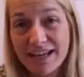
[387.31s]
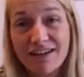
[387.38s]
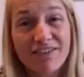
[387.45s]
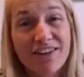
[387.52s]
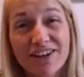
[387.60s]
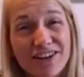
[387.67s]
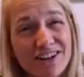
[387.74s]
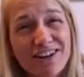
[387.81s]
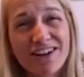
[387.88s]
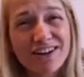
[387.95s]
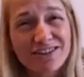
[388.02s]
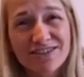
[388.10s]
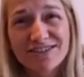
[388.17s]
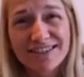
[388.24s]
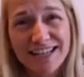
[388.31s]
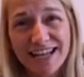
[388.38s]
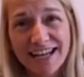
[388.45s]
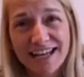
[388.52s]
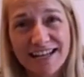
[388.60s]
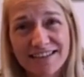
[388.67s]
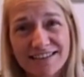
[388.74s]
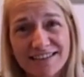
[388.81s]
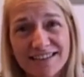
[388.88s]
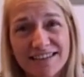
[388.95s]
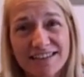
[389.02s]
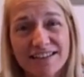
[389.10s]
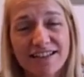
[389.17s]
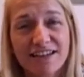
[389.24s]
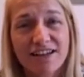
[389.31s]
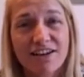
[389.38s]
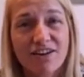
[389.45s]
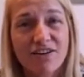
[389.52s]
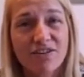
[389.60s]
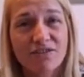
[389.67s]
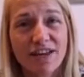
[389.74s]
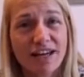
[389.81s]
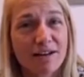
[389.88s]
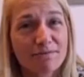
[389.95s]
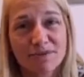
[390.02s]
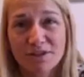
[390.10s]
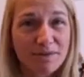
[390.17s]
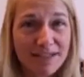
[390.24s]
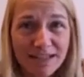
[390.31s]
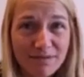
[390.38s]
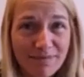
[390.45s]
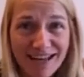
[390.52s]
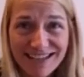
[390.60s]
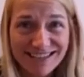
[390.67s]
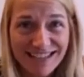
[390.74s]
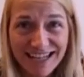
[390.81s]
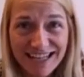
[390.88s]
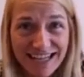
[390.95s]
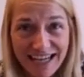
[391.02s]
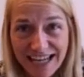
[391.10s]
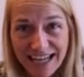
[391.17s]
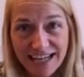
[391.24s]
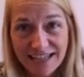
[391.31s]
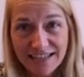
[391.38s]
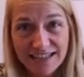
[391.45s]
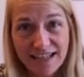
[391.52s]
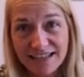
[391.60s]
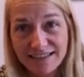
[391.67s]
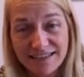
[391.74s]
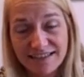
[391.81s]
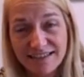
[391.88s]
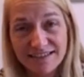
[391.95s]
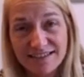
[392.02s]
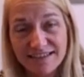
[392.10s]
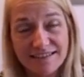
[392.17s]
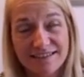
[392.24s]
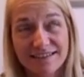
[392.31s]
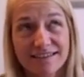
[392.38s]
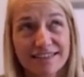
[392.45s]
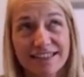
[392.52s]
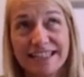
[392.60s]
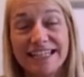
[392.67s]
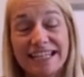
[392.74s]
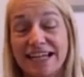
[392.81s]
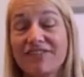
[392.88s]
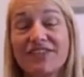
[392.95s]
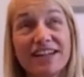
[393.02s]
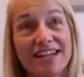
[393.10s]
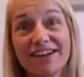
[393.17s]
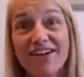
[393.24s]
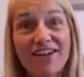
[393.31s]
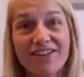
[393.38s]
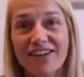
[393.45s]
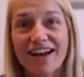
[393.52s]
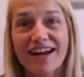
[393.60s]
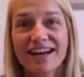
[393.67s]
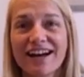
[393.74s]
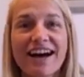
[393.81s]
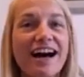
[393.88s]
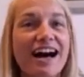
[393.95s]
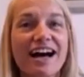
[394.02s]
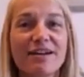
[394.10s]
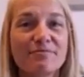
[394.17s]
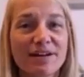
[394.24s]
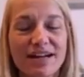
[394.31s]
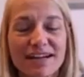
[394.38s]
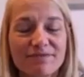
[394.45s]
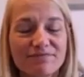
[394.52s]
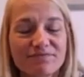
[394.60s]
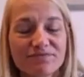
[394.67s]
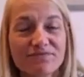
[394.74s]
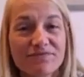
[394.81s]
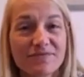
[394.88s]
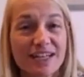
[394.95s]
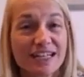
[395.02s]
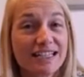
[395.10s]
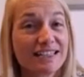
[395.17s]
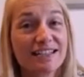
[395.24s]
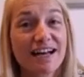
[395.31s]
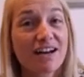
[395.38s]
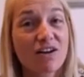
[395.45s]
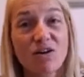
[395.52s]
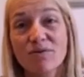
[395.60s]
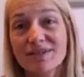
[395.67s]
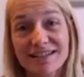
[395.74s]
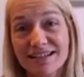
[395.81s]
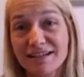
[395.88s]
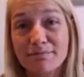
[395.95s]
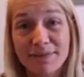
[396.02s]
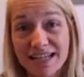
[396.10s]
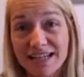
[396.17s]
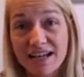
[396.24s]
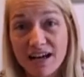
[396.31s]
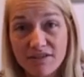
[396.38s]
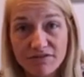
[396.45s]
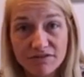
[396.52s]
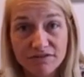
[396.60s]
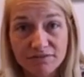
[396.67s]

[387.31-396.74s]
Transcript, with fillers: Are they going to understand, you know, that I'm doing the best I can, that's giving it all I got, but it's not always going to be enough.